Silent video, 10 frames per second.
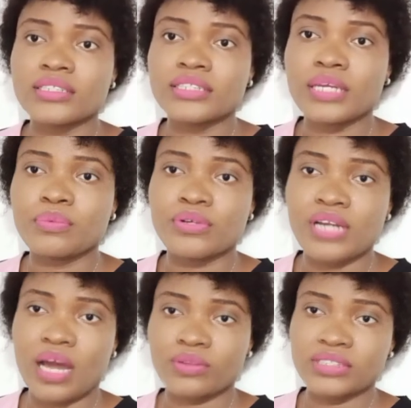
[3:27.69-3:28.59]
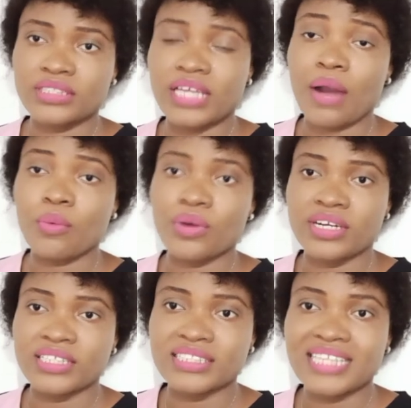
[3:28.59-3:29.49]
they pronounce their
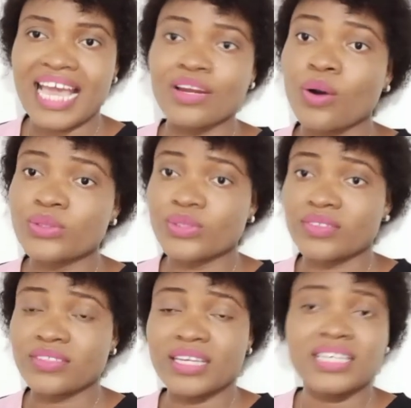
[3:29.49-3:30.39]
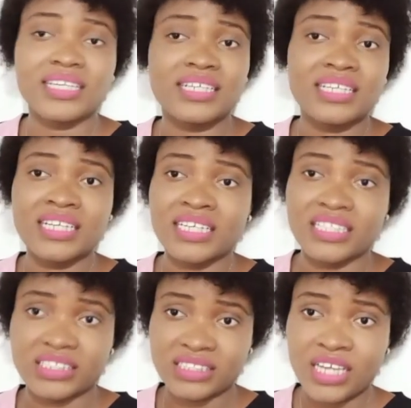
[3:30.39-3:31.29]
words, and also thinking in
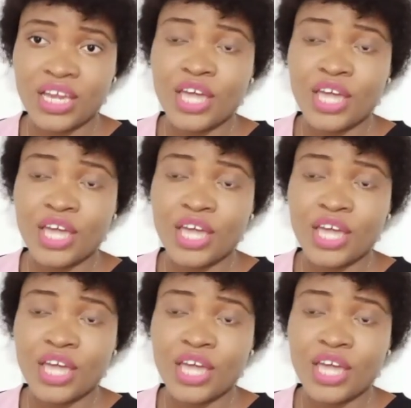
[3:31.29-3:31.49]
English.